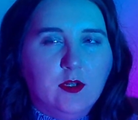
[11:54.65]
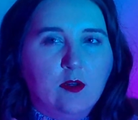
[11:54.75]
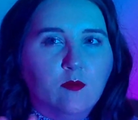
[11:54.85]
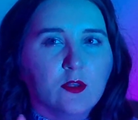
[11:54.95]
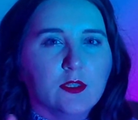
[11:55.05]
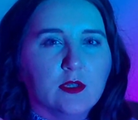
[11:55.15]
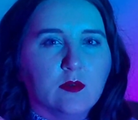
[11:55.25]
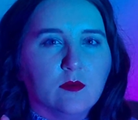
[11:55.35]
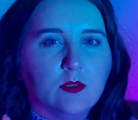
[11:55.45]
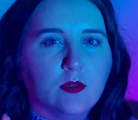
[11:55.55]
And I know that
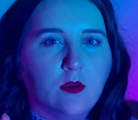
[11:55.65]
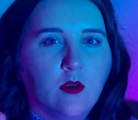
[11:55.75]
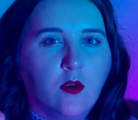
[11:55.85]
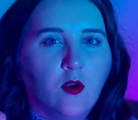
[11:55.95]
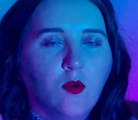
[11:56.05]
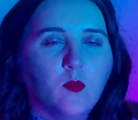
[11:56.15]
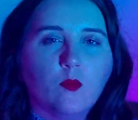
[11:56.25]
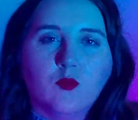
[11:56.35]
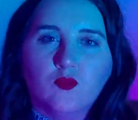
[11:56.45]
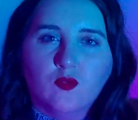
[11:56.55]
sounds
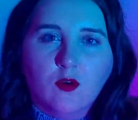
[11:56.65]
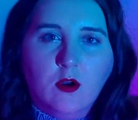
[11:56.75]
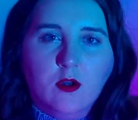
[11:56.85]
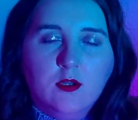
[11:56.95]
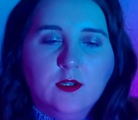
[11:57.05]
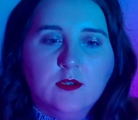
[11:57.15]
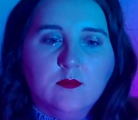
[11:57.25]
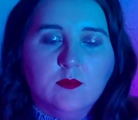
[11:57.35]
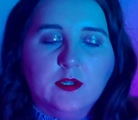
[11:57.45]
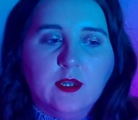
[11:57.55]
broad,
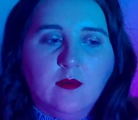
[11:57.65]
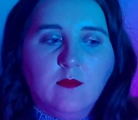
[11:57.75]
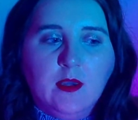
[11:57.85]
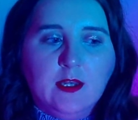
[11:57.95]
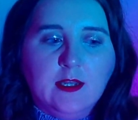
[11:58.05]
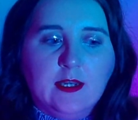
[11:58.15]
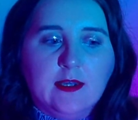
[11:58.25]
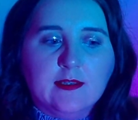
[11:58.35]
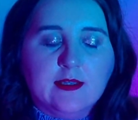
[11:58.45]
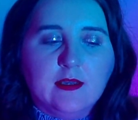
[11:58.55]
but I mean it
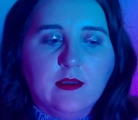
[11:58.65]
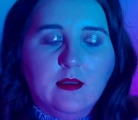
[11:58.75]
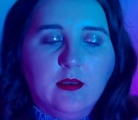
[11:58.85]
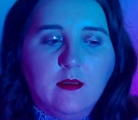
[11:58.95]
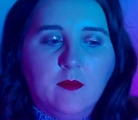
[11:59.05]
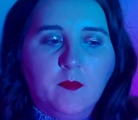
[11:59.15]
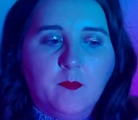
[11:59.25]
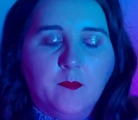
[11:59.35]
as in,